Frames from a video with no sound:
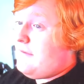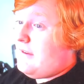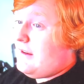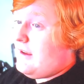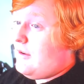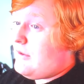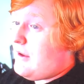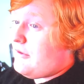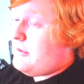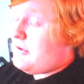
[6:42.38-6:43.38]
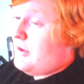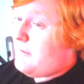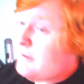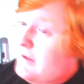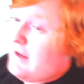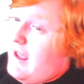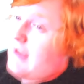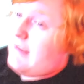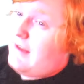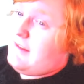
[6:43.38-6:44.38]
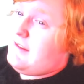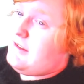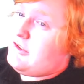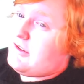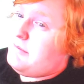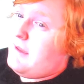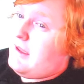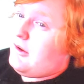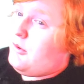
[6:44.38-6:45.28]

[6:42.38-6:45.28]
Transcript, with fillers: a video that was supposed to go for today, because I needed to just make